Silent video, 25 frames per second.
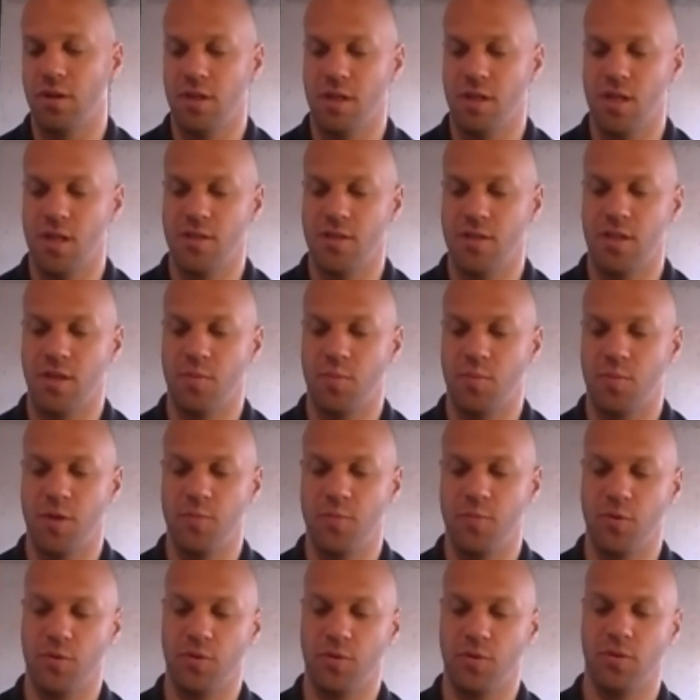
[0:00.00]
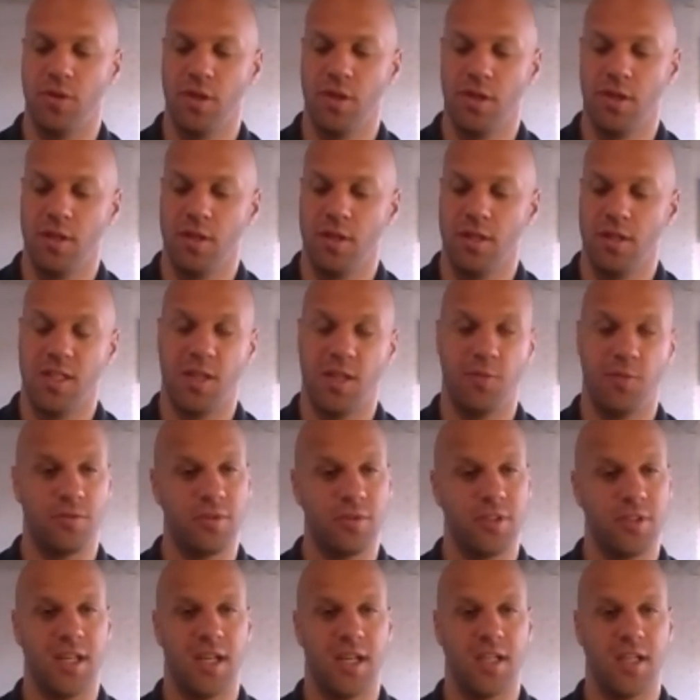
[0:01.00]
is that people
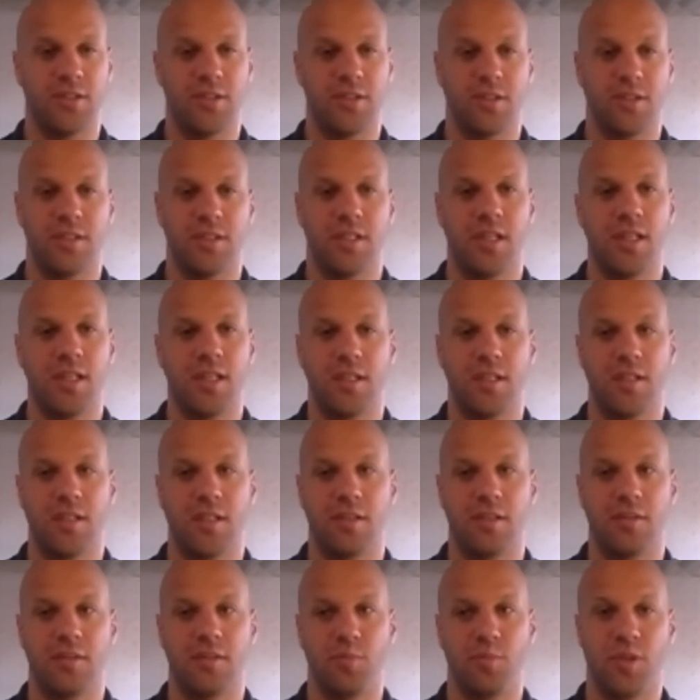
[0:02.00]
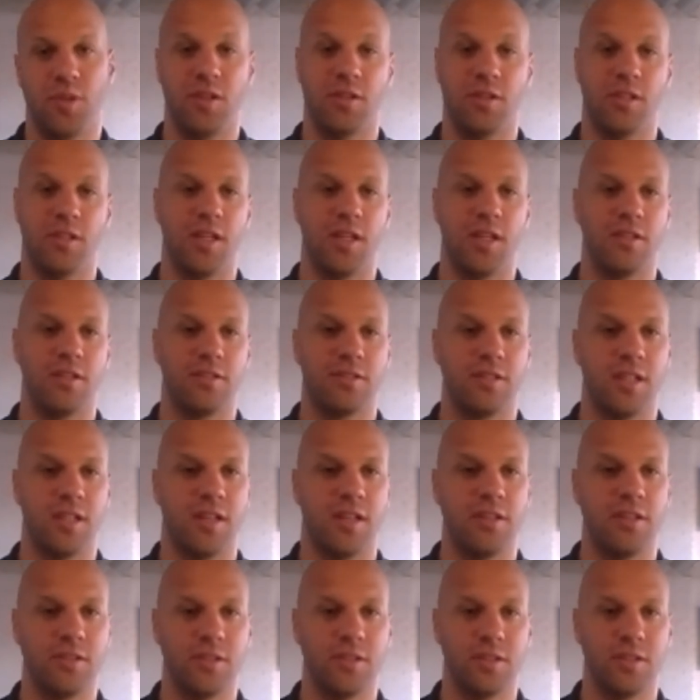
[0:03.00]
typically actually take better care of their
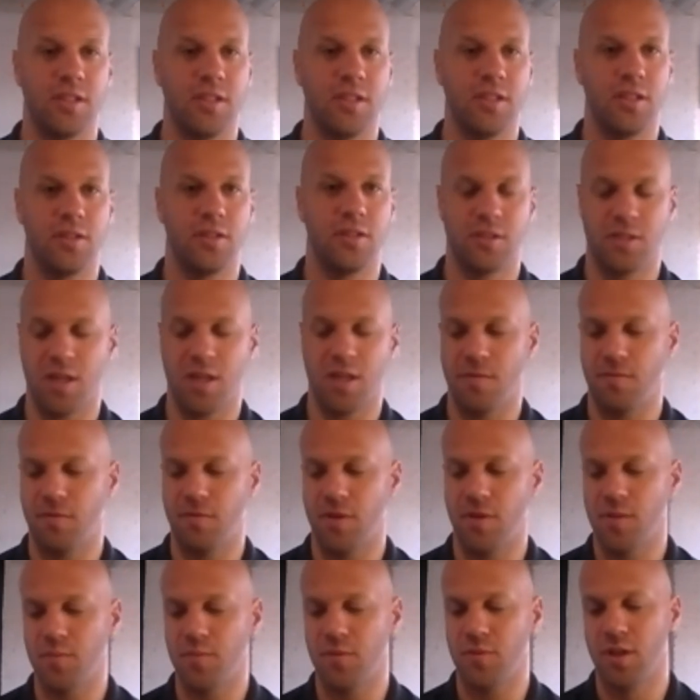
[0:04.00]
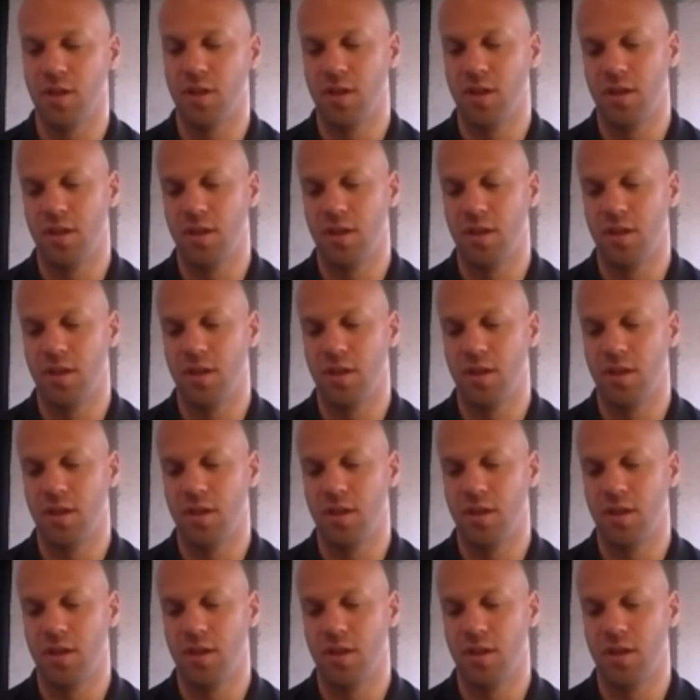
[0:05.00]
house in those time frames,